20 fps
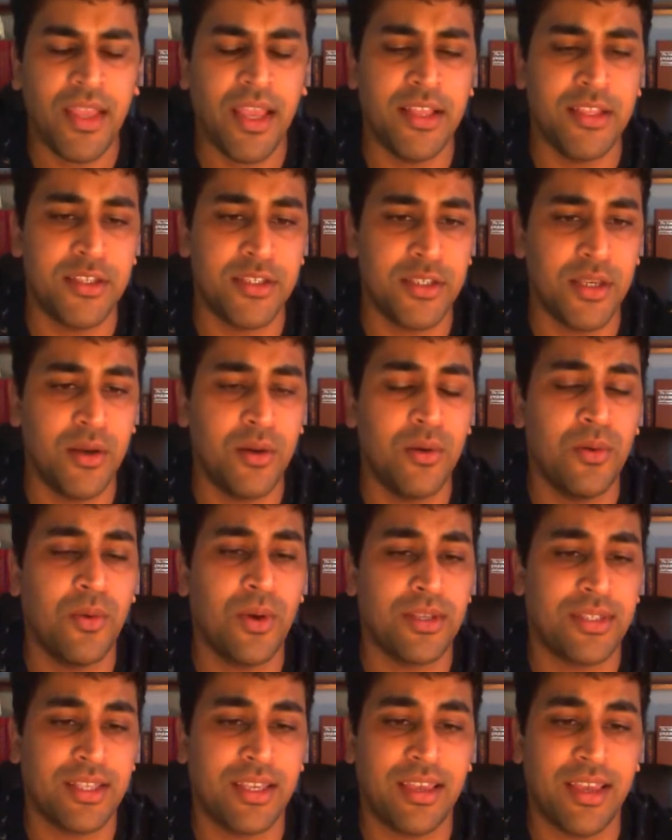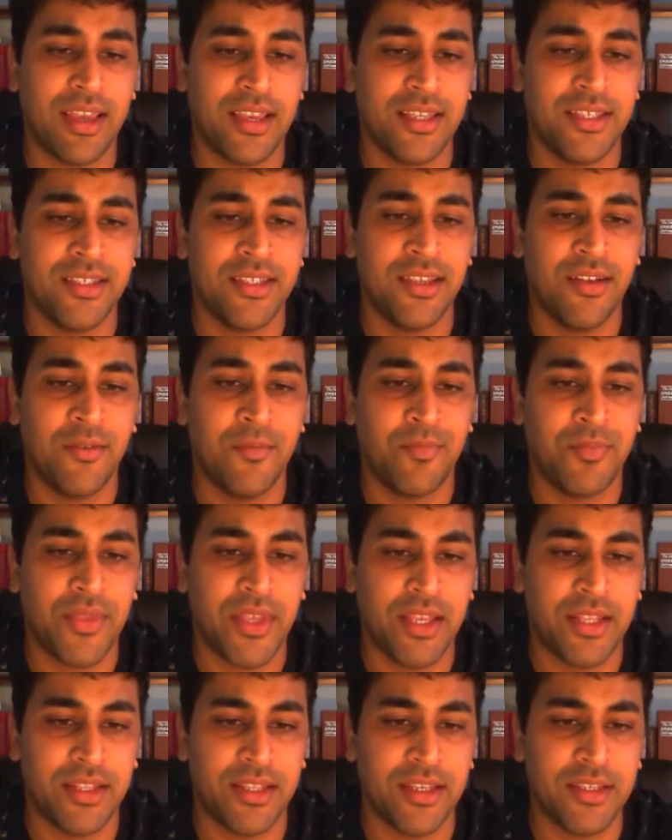And so was the case
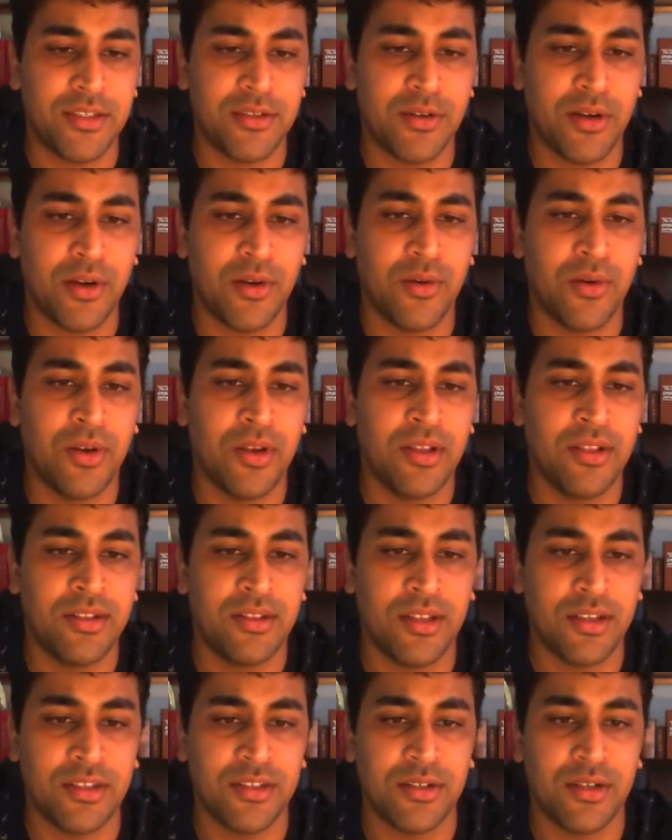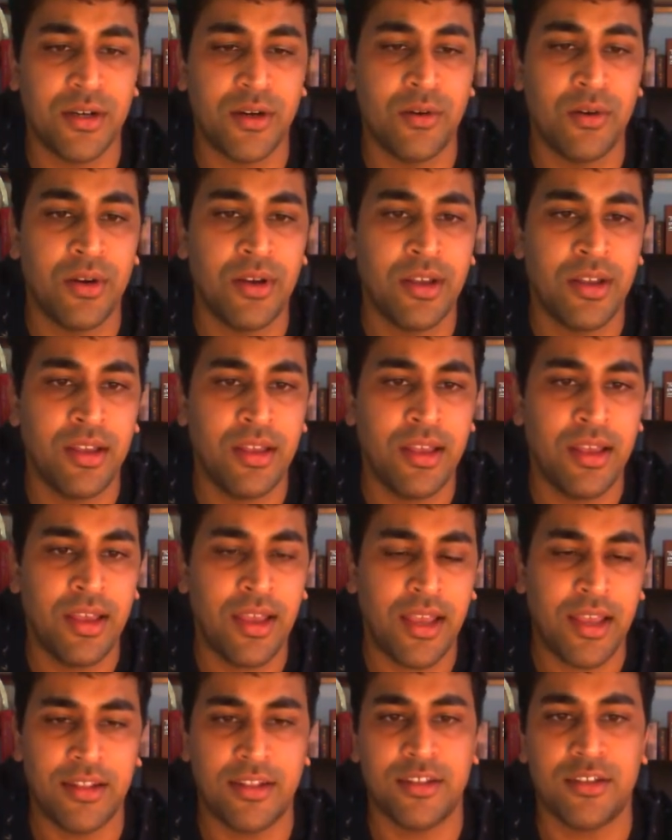in this row,
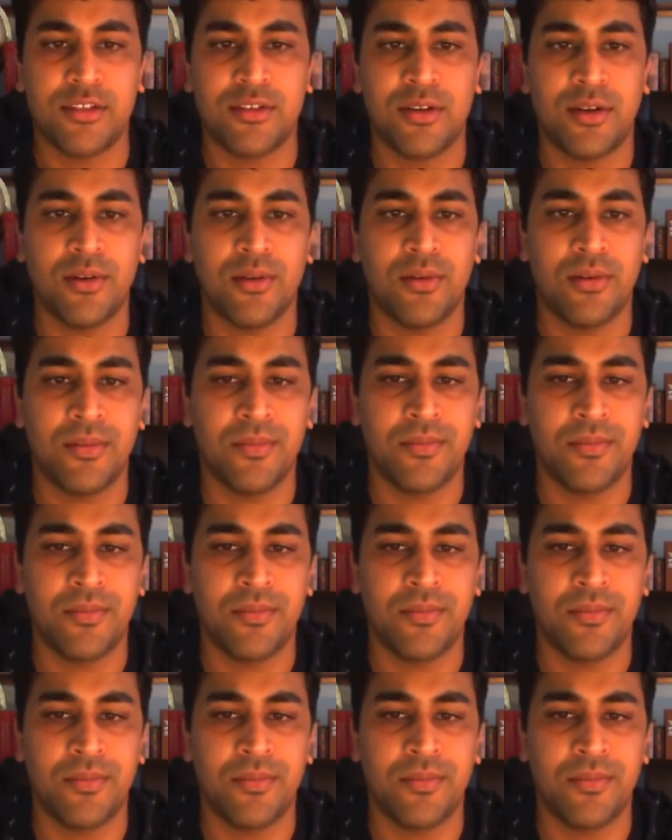and this row.